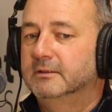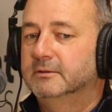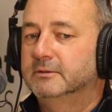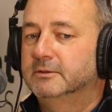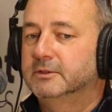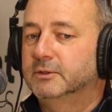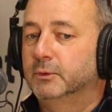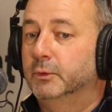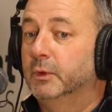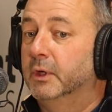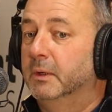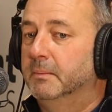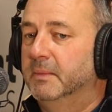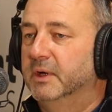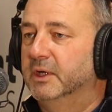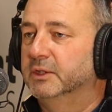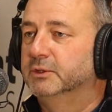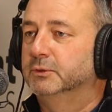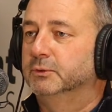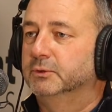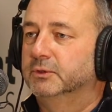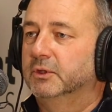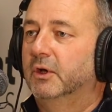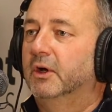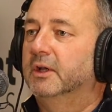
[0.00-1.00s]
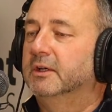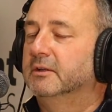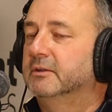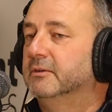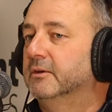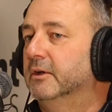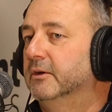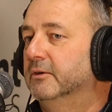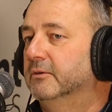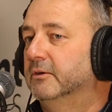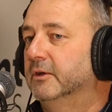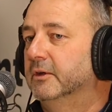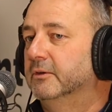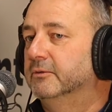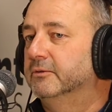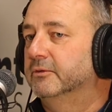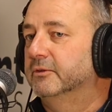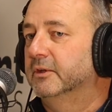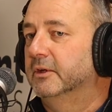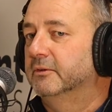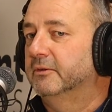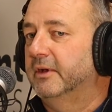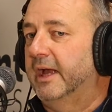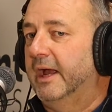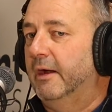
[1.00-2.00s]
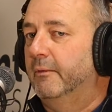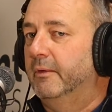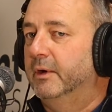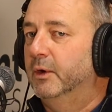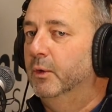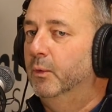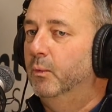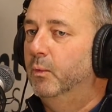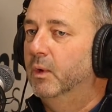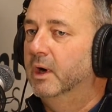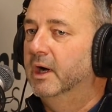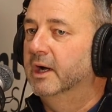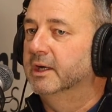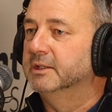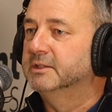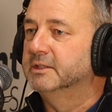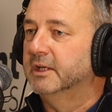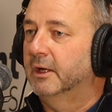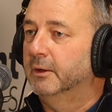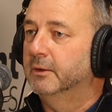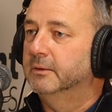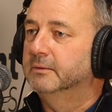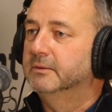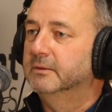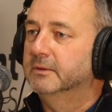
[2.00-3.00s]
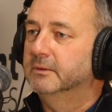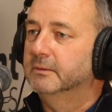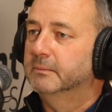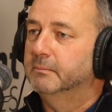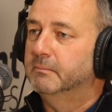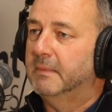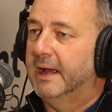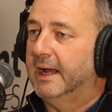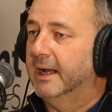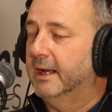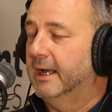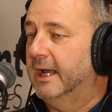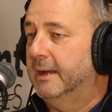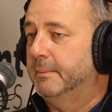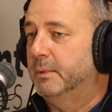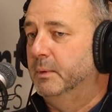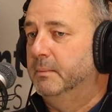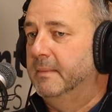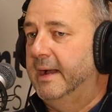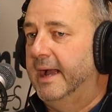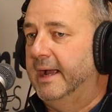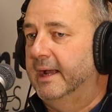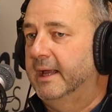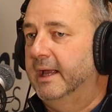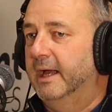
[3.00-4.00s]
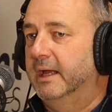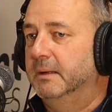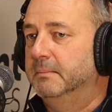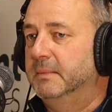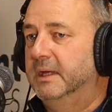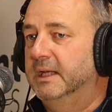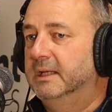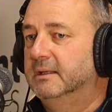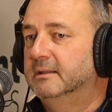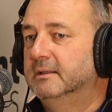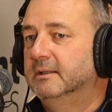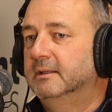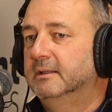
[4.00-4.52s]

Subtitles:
sort of commercial side of how it all worked. So Apple Mac came in,